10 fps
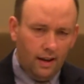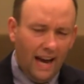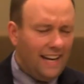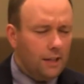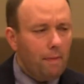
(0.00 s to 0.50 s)

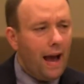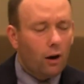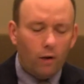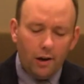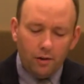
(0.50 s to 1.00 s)
And in the
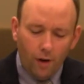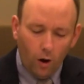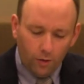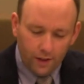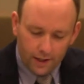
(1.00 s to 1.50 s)
background of
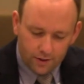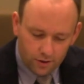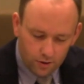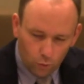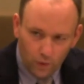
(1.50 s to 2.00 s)
all
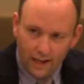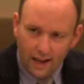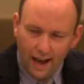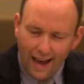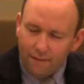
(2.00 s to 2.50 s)
this,
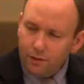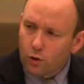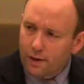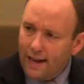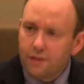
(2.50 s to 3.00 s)
we have the
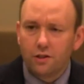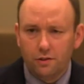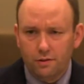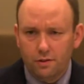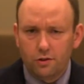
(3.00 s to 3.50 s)

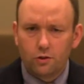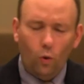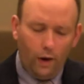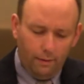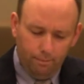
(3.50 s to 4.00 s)
creation
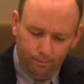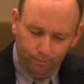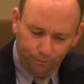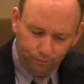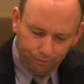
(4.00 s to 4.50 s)
story.
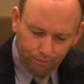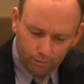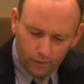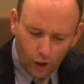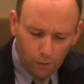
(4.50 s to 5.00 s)

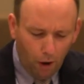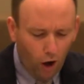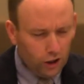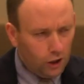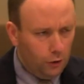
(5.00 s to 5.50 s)

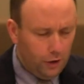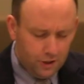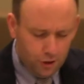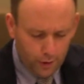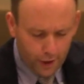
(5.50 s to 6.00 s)
Paul
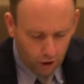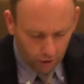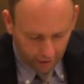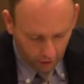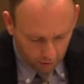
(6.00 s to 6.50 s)
alluded to it
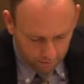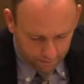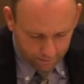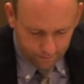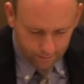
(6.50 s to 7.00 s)
earlier
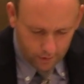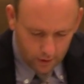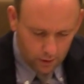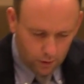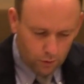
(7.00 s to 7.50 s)

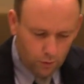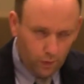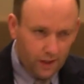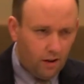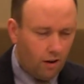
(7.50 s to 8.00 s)

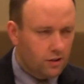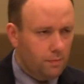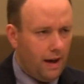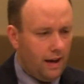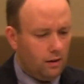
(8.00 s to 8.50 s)
when he talks
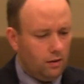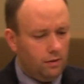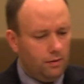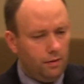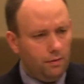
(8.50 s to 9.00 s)
about
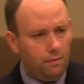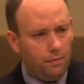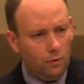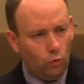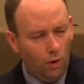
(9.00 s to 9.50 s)

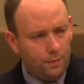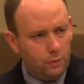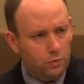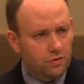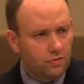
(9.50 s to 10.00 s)

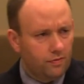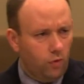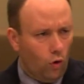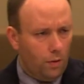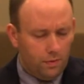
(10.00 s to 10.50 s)
woman was
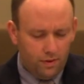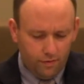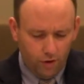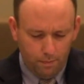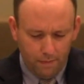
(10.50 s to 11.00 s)
formed
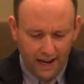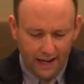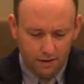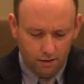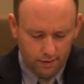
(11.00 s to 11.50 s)
from
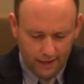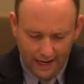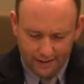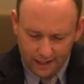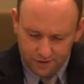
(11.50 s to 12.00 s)
man
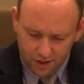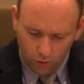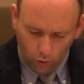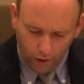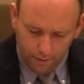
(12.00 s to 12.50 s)
and
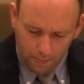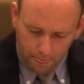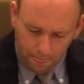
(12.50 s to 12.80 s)
so on.